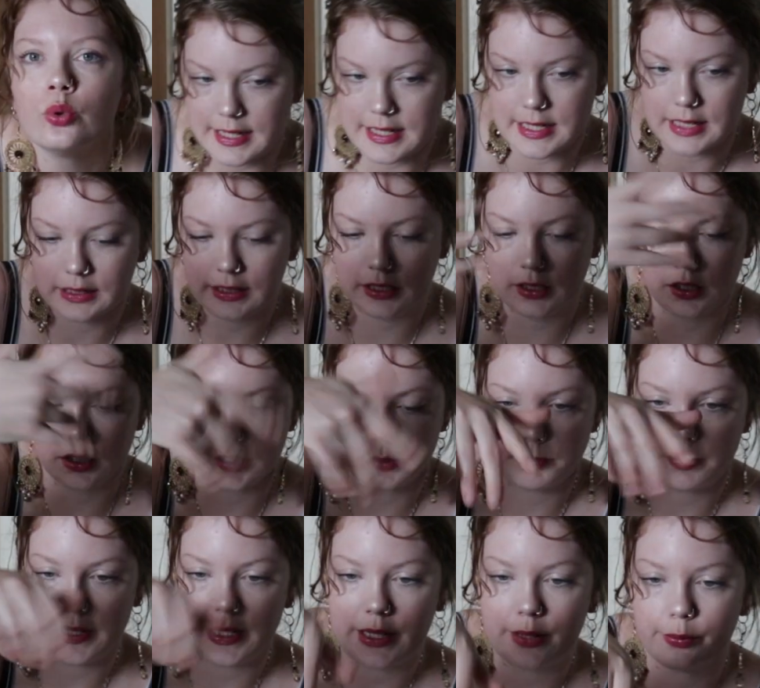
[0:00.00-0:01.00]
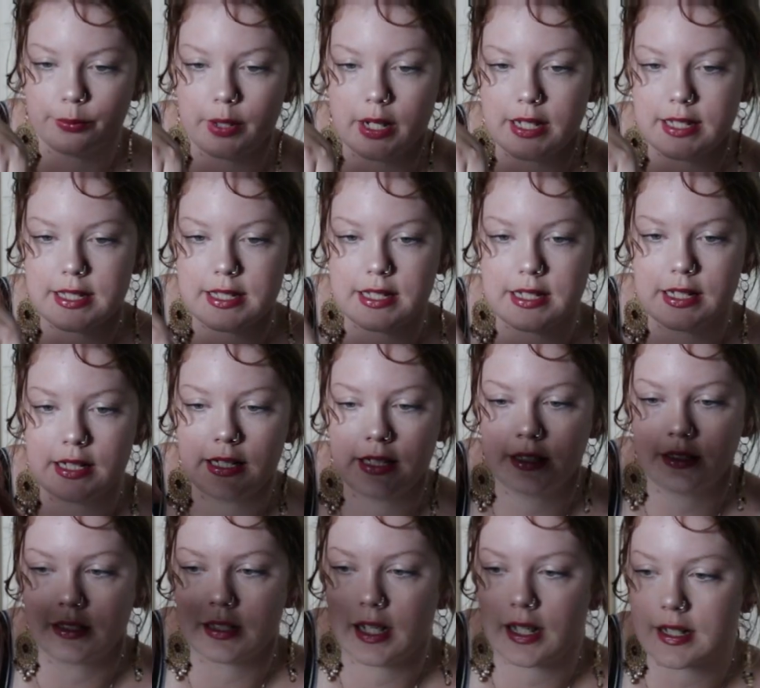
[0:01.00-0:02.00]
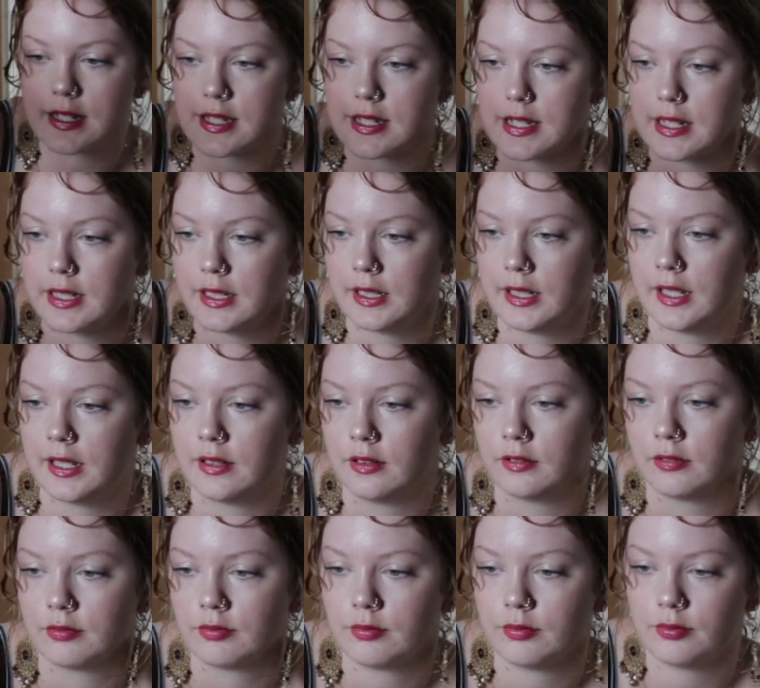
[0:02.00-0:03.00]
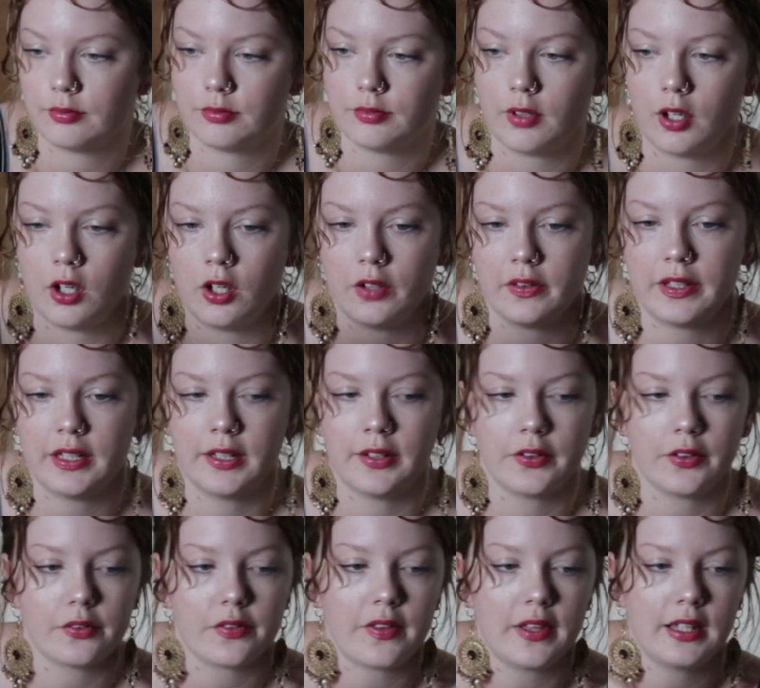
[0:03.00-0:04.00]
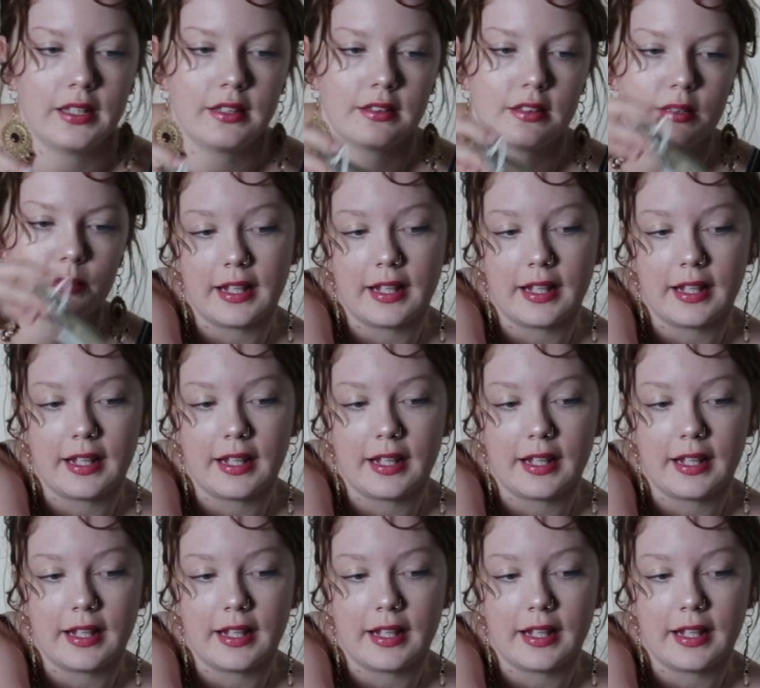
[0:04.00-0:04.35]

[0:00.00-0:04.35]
It's a little bit rusty and dusty and all the other things.